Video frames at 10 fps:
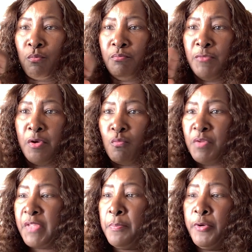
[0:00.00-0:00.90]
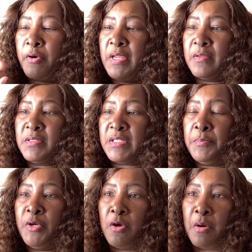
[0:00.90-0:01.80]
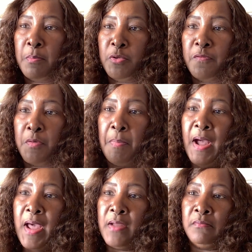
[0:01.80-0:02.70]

what they put her in because they put her in a beautiful pot.